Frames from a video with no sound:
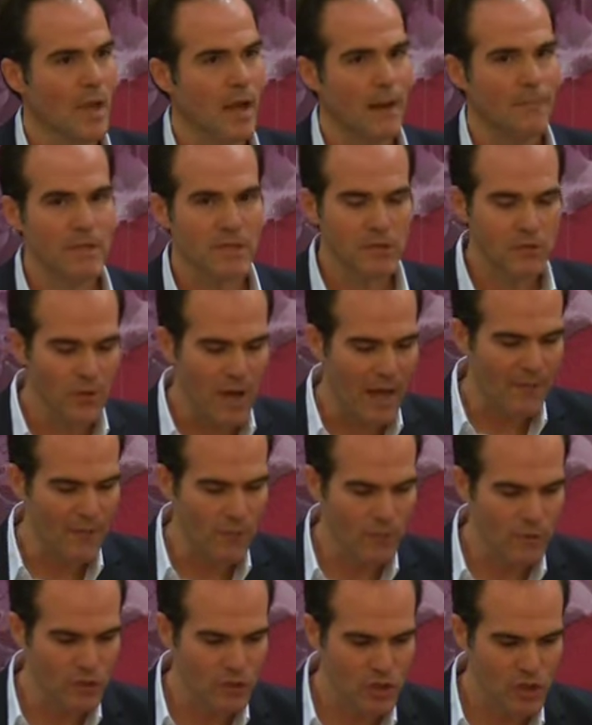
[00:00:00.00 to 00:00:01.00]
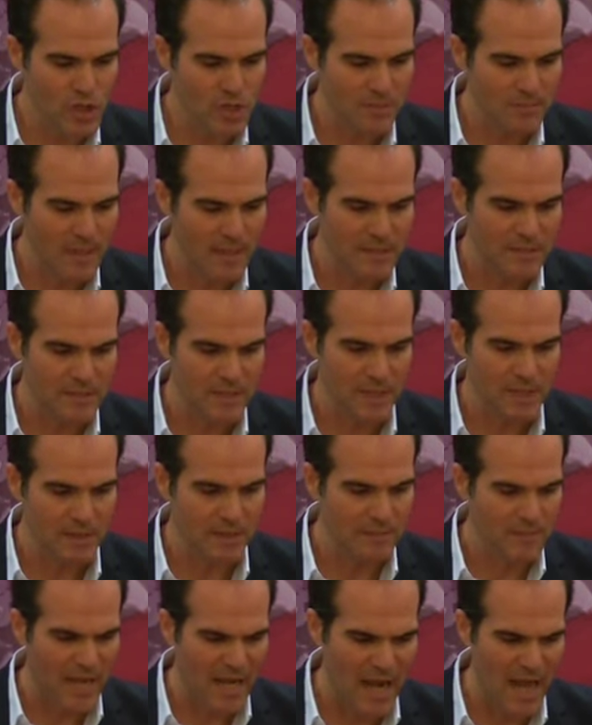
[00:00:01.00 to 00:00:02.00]
I mean, you a regime that's telling
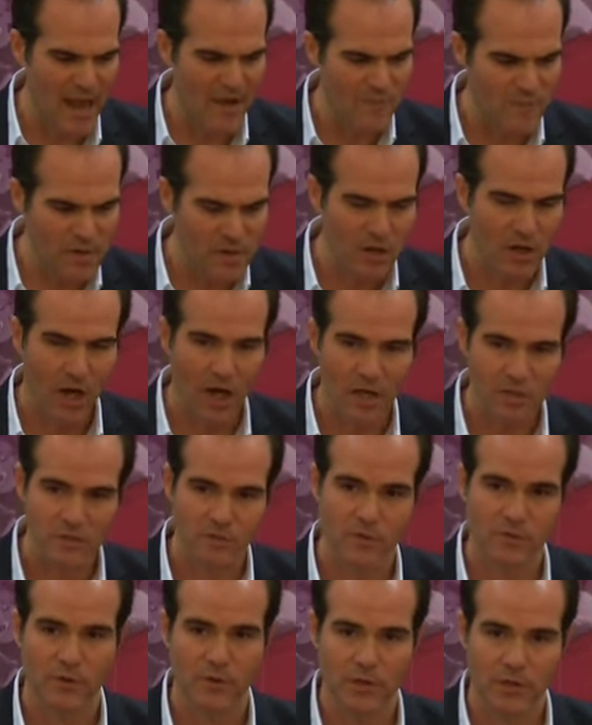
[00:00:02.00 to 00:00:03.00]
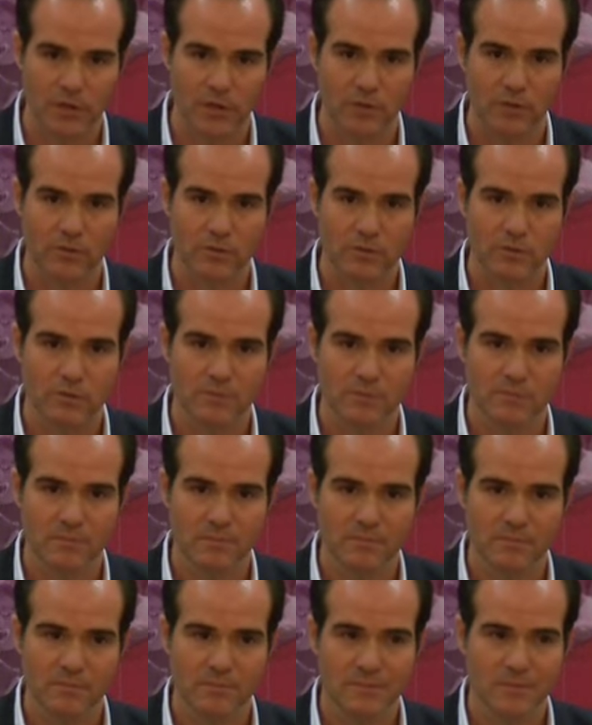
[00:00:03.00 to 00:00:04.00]
them that every cause of their ills
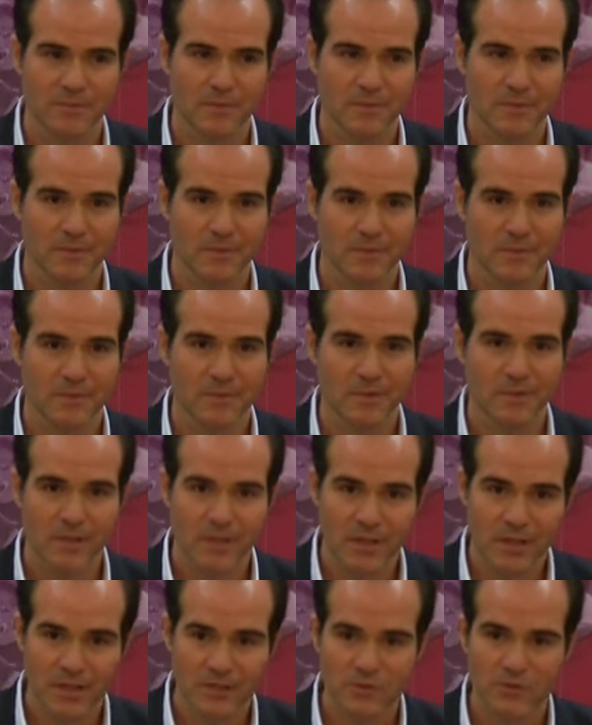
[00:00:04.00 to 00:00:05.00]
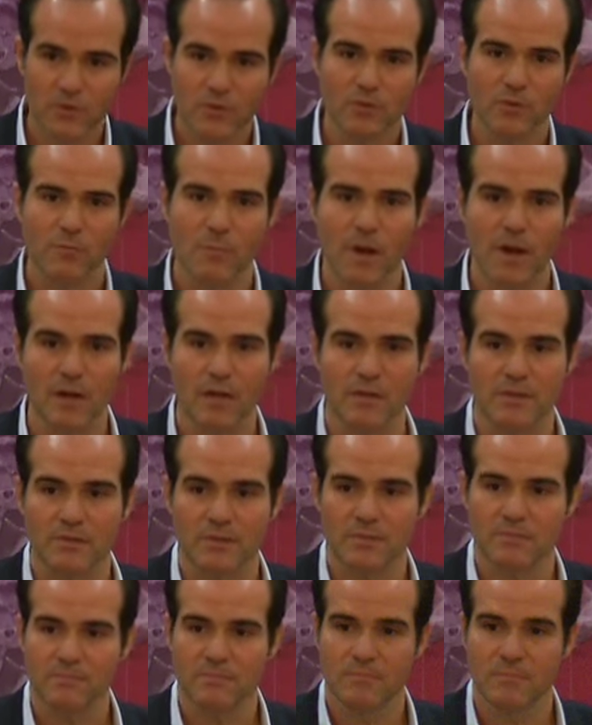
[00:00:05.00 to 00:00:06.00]
is due to
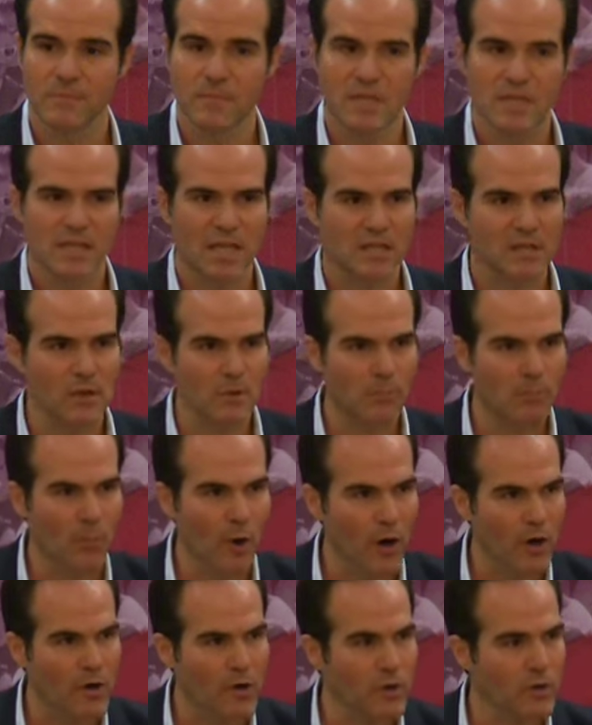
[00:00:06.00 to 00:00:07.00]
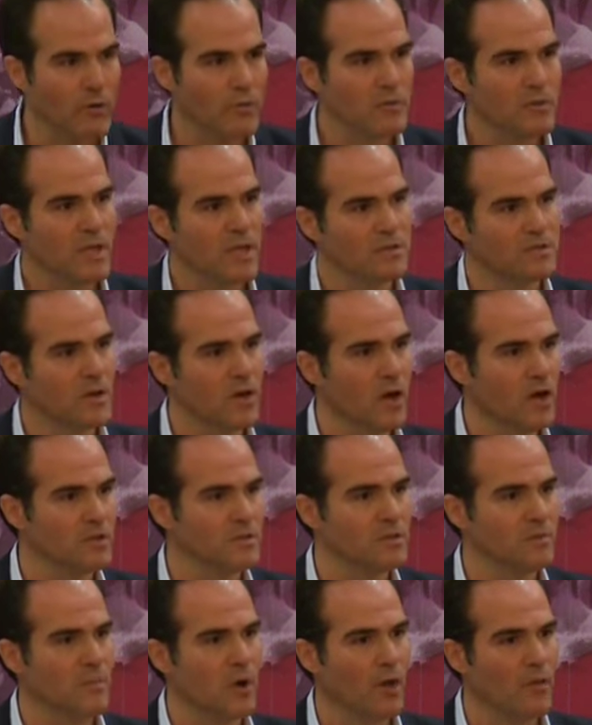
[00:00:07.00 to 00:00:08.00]
Americans. That the embargo has
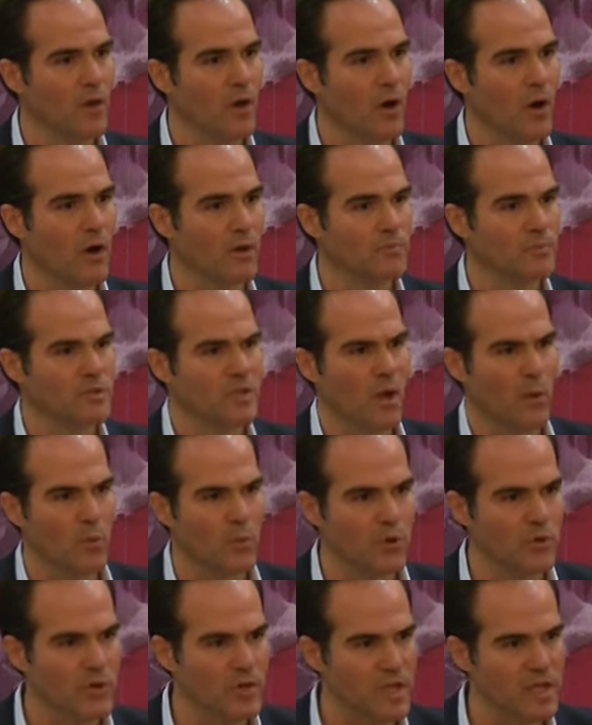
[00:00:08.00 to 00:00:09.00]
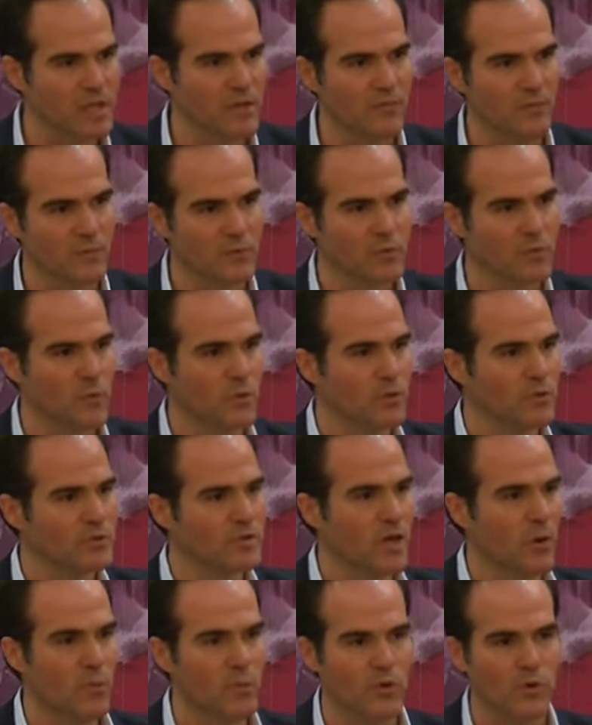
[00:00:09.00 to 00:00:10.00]
caused them all the harms, that we're the evildoers,
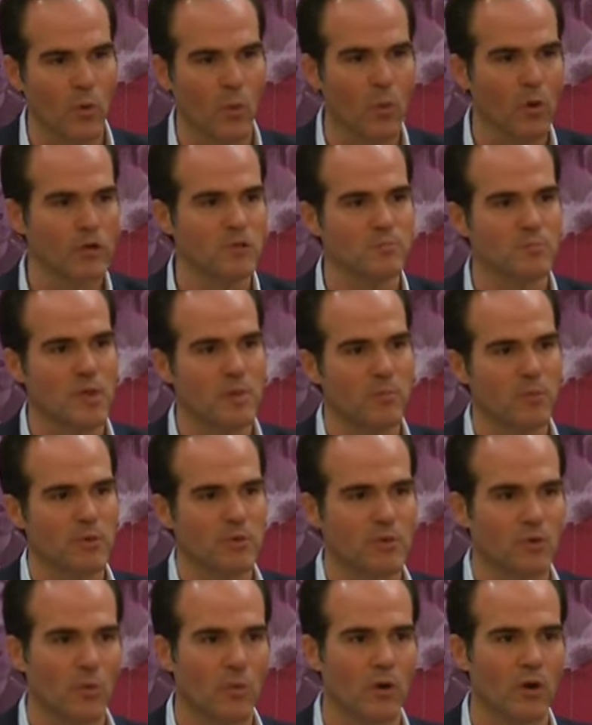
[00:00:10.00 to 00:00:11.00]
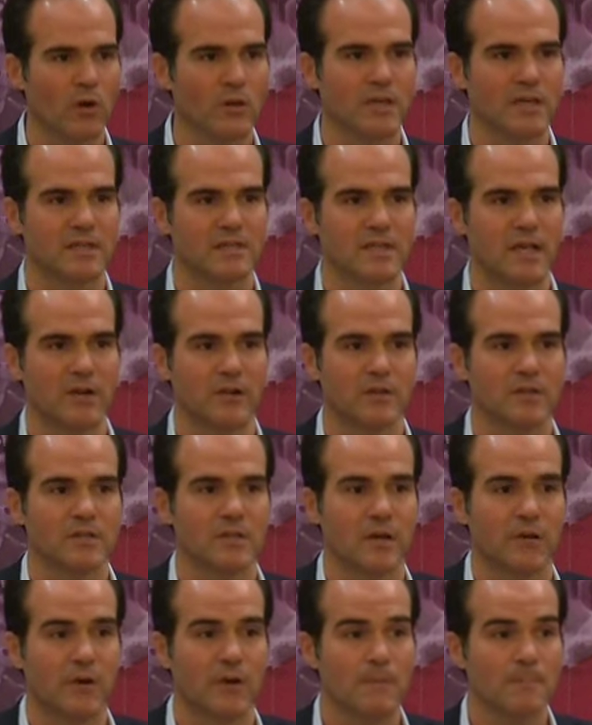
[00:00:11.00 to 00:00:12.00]
that we're the worst people in the world, et cetera, et
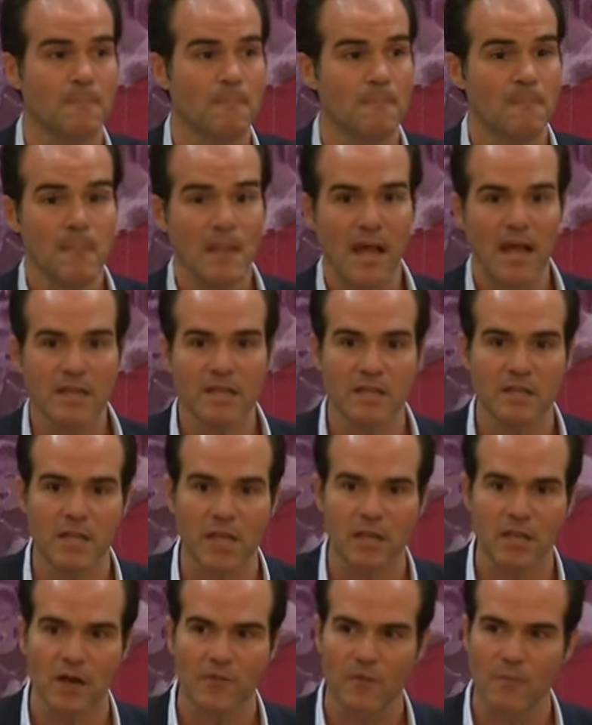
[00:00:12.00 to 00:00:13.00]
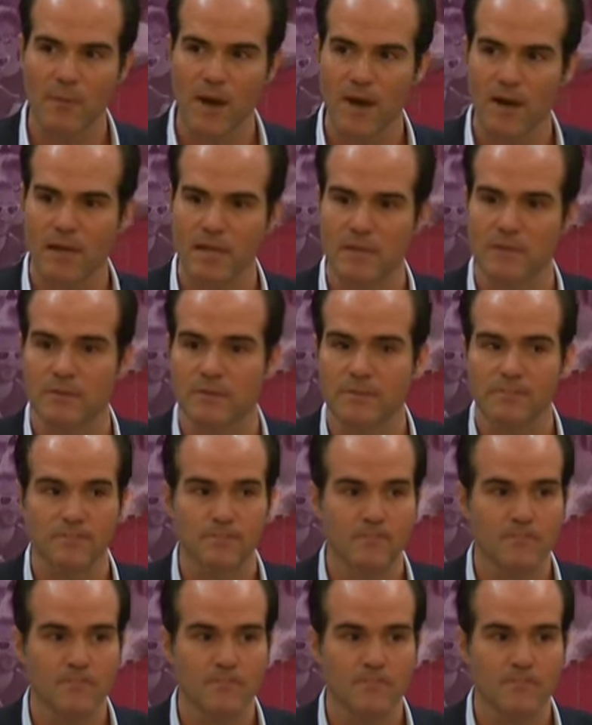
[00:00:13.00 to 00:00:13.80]
cetera. And yet they love Americans.